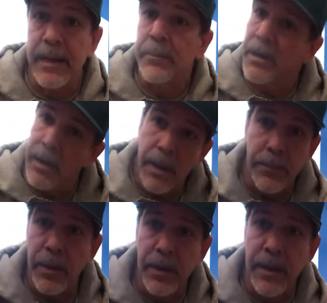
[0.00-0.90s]
I'm going to
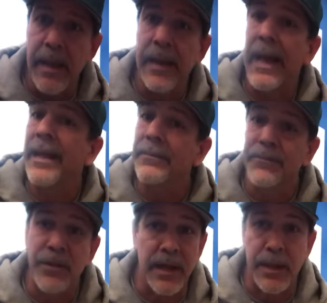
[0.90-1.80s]
umpire again. I can
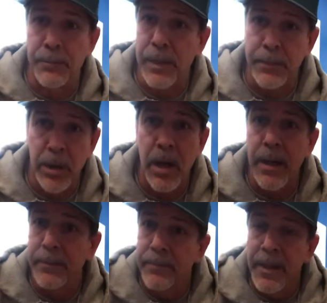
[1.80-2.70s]
feel like I play ball.